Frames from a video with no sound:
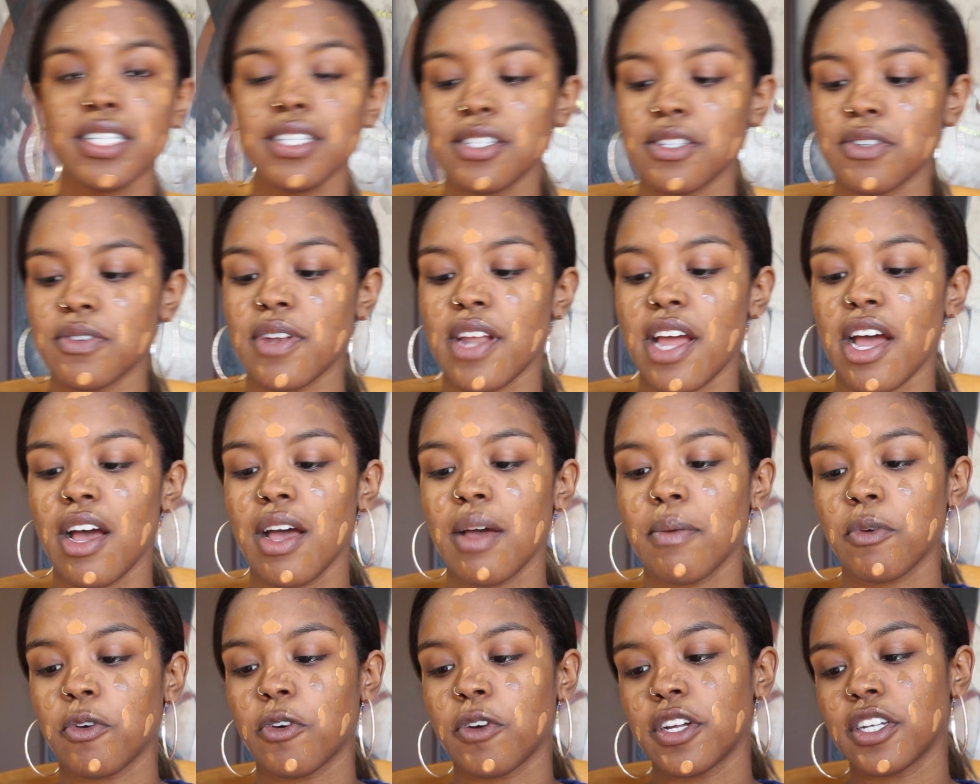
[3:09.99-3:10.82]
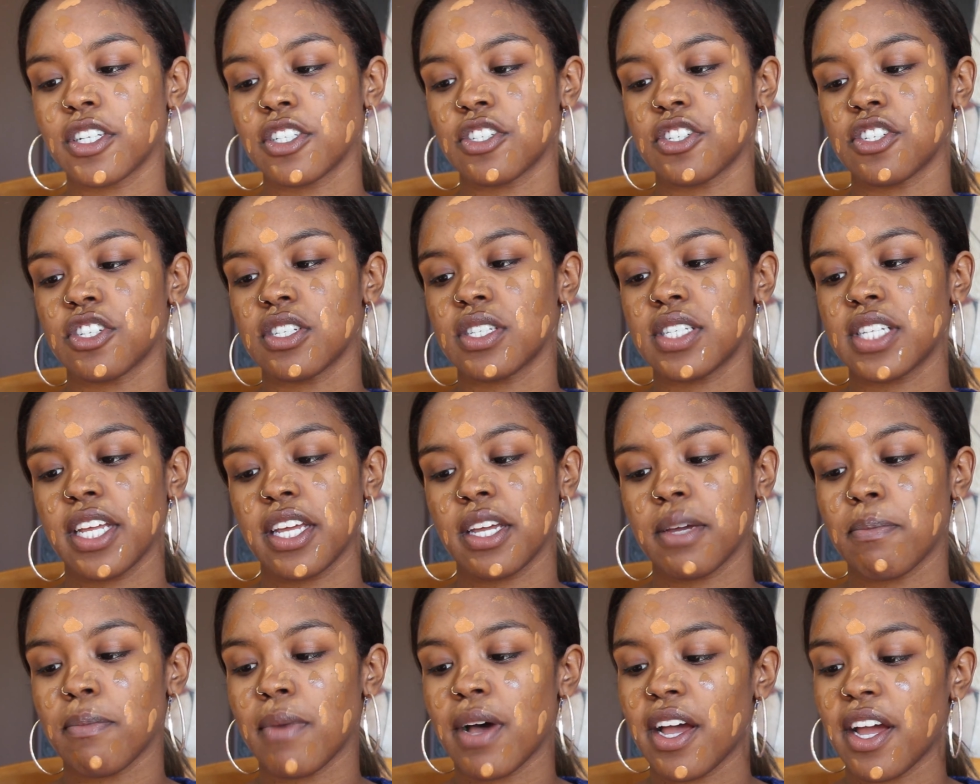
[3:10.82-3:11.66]
so now I'm going to just
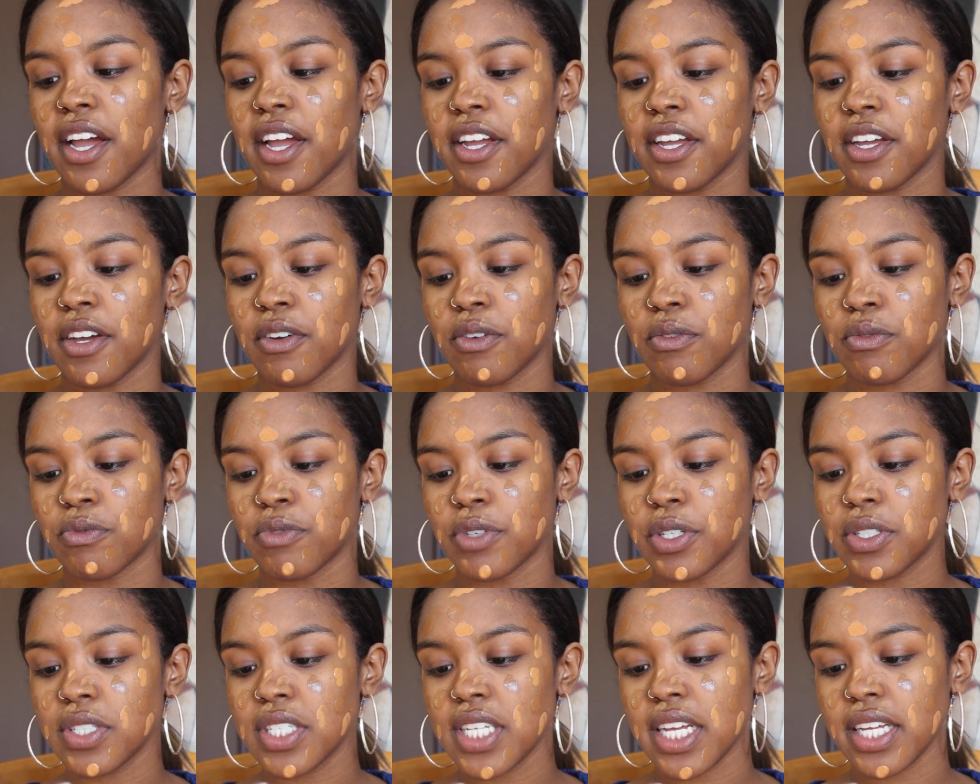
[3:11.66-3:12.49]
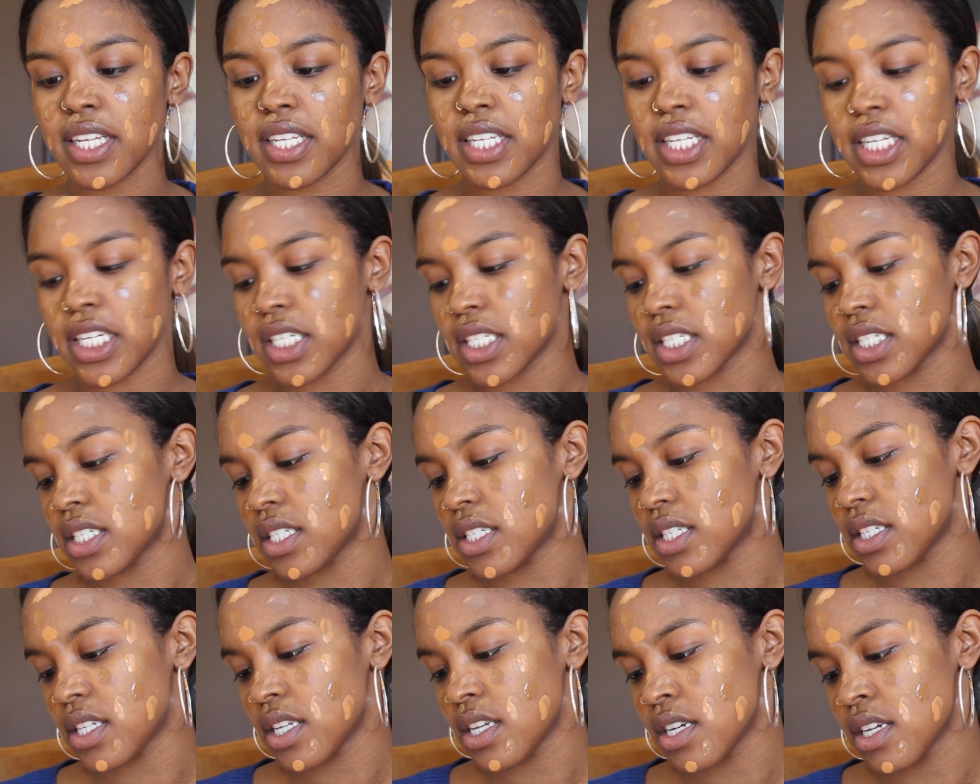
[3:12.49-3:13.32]
take my Real
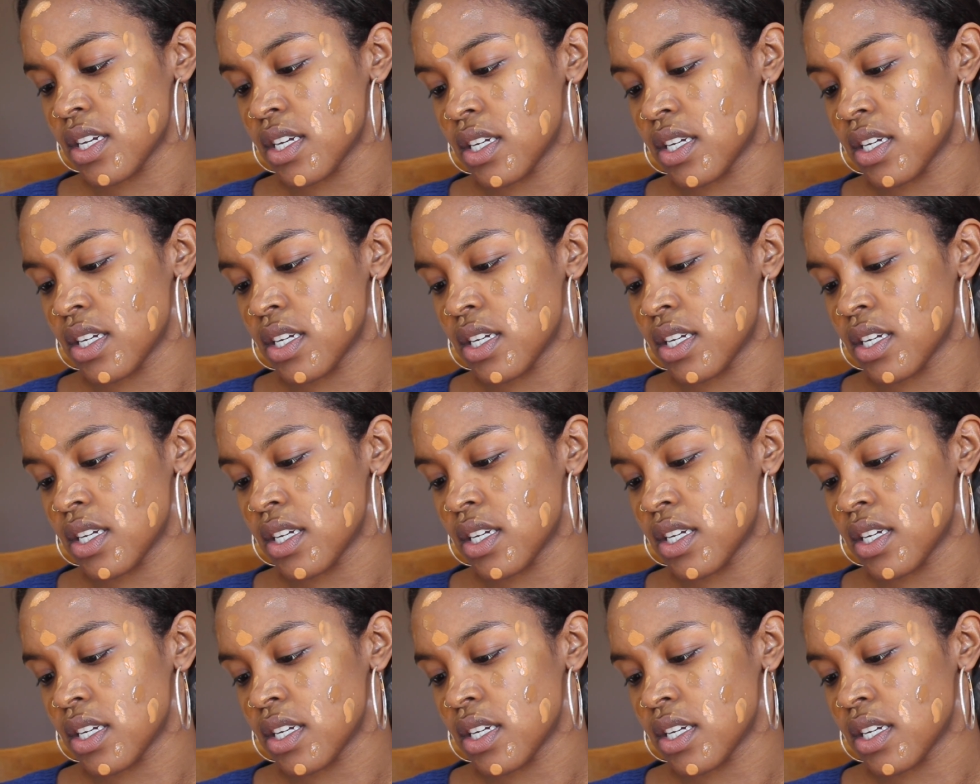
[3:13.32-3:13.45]
Techniques